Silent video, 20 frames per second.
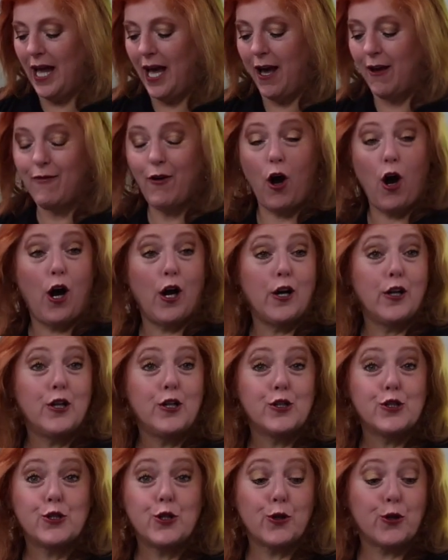We have
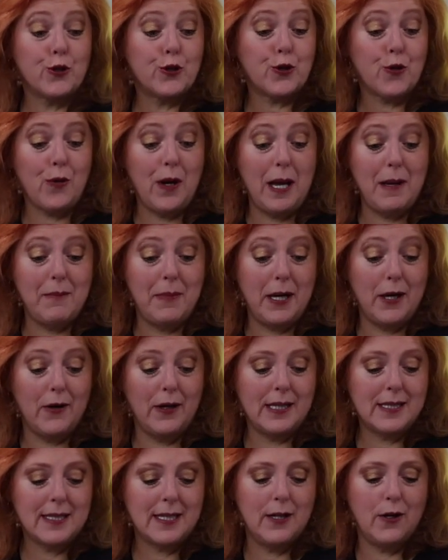our sugared
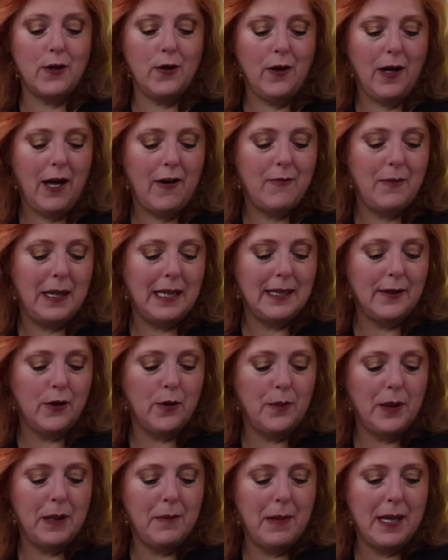cranberries here. I've
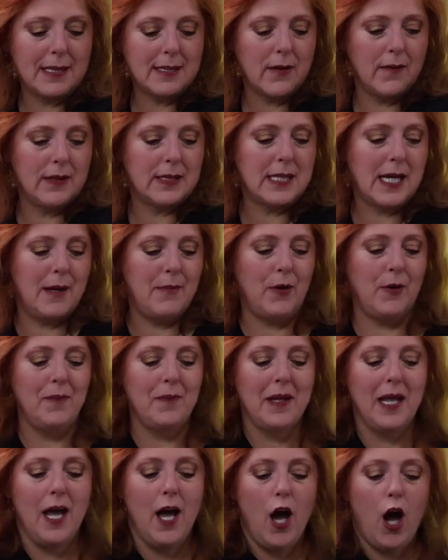made a little bit of mess on the
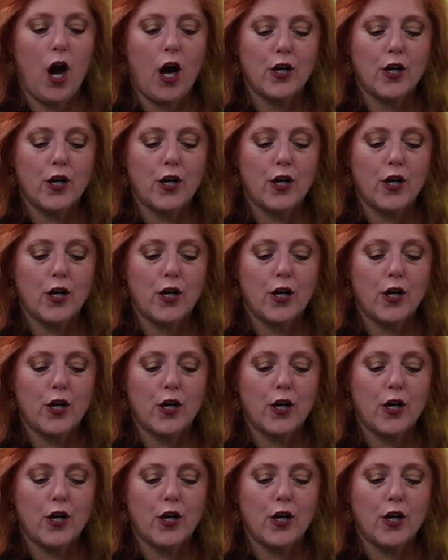table.